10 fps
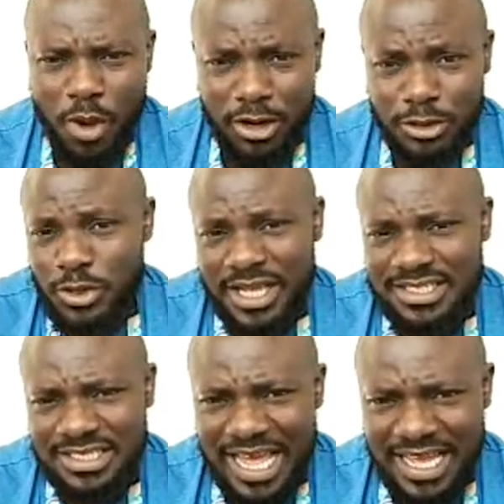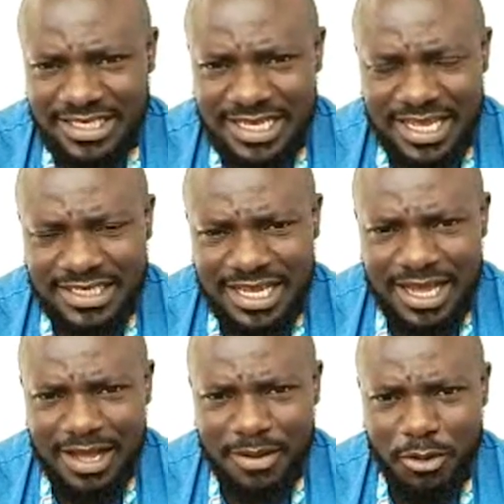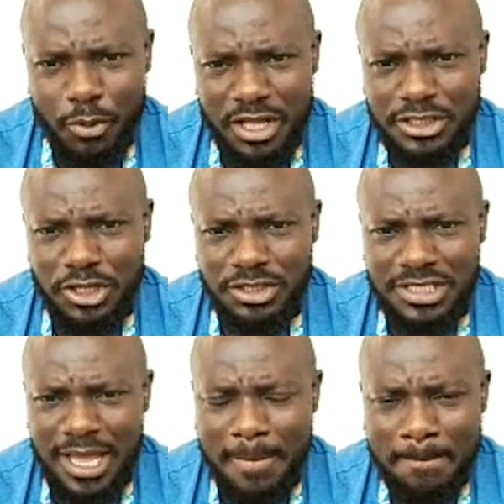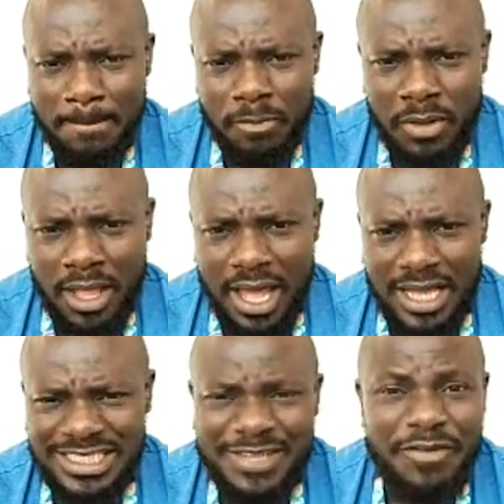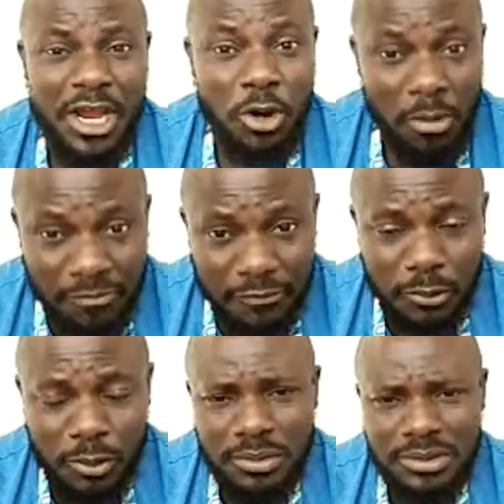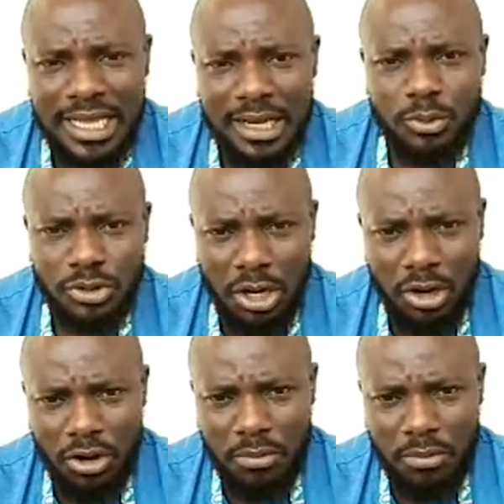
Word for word: we're not too excited, uh, but we're just uh, are still very hopeful that we'll not